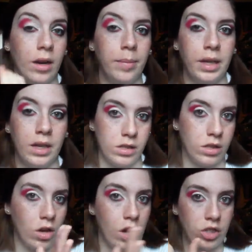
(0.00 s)
because
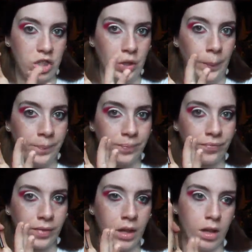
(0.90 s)
her costume
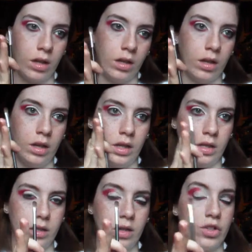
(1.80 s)

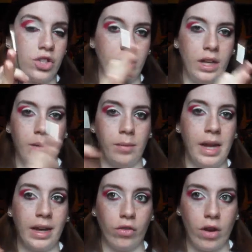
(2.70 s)
is alternating
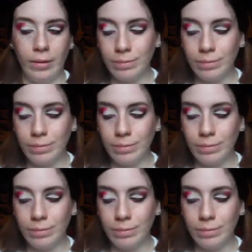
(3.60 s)
black and red.